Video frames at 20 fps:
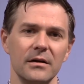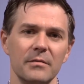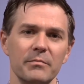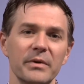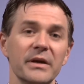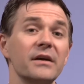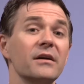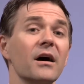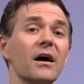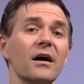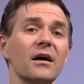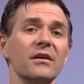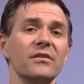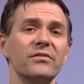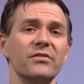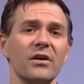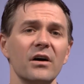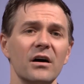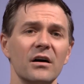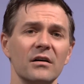
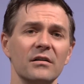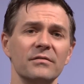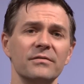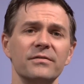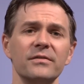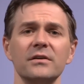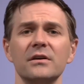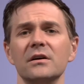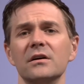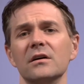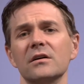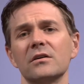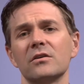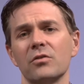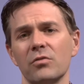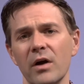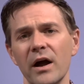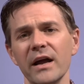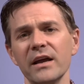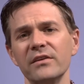Because of
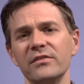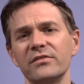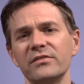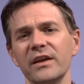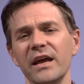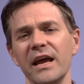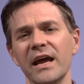Christ